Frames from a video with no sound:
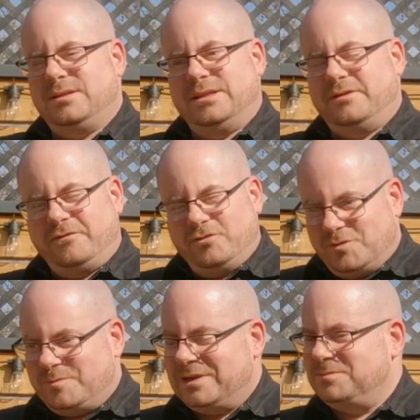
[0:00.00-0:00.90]
and the
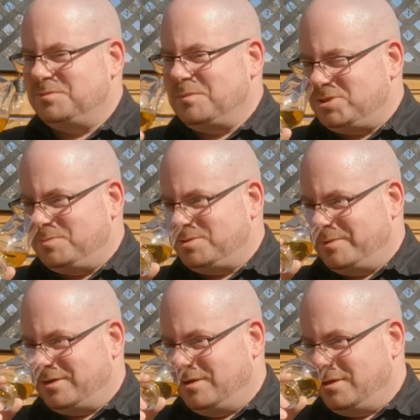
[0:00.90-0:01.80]
fruit becomes much
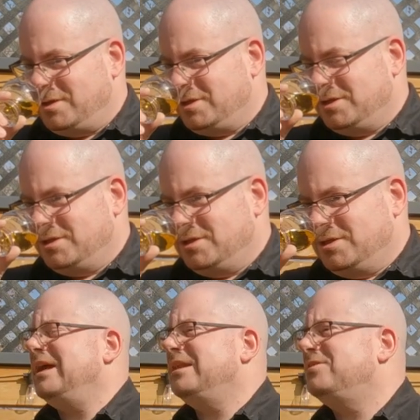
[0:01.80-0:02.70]
much bigger.
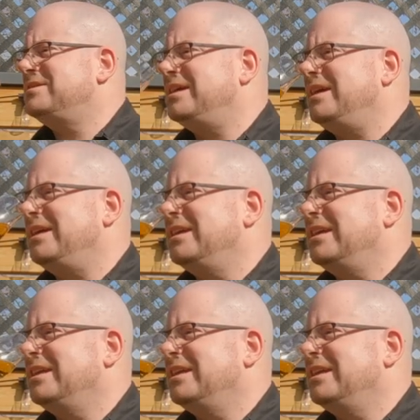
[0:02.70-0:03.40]
And there's a